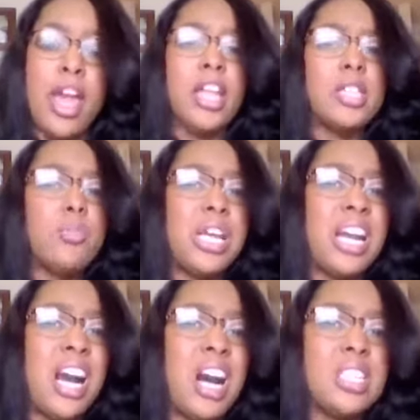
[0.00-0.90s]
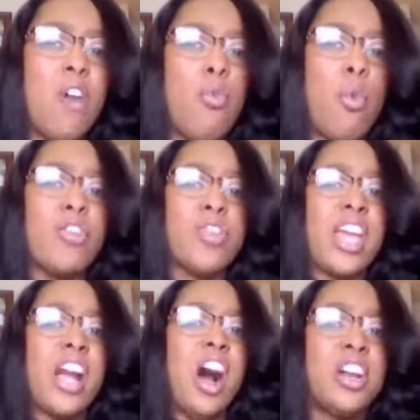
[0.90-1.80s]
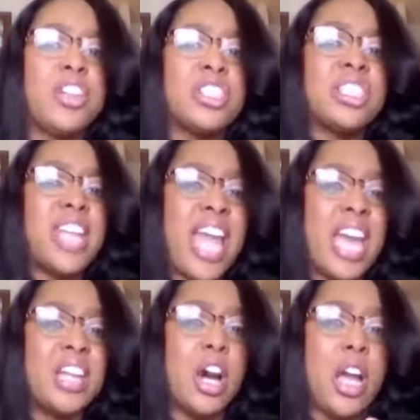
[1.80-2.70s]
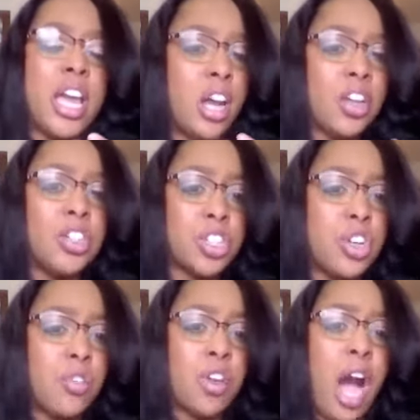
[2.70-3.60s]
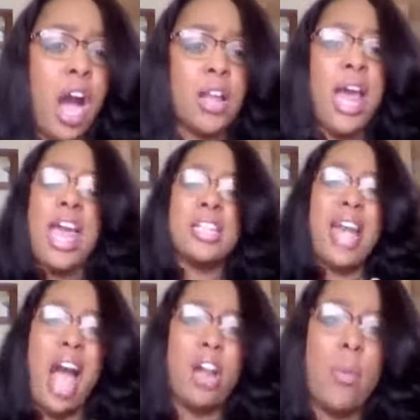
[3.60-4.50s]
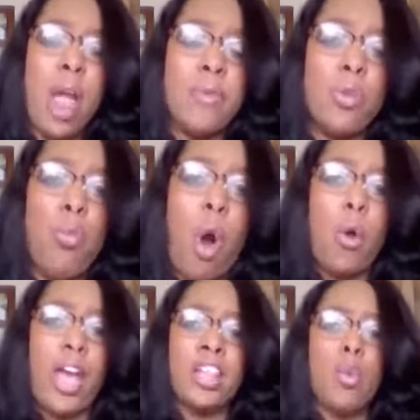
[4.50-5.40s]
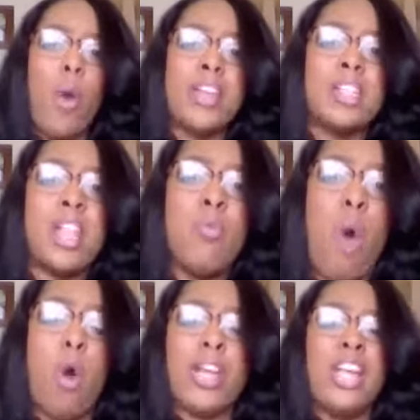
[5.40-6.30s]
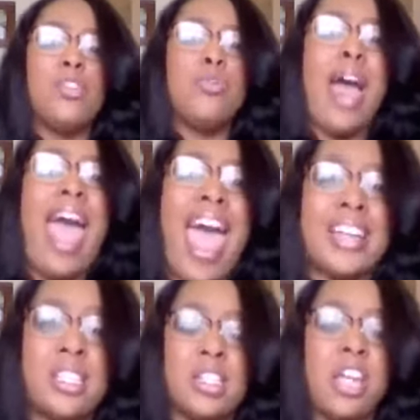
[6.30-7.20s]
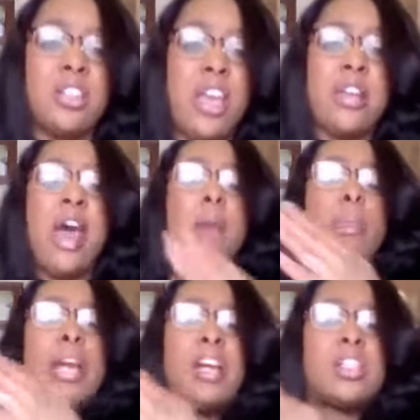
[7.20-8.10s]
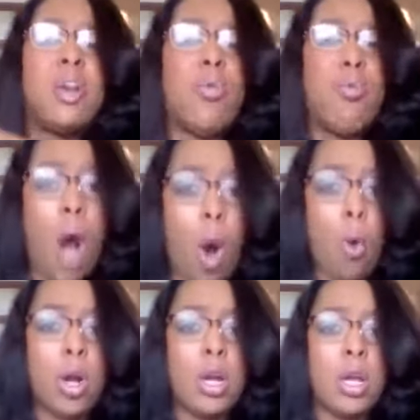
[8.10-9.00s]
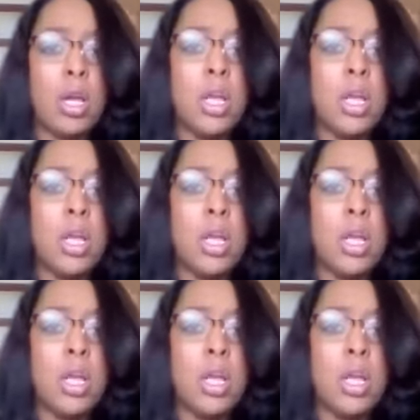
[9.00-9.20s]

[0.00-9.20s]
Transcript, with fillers: It is because of what they understand and understood of God is how they were able to walk in the ways that they walked and do the acts that they did because the walk,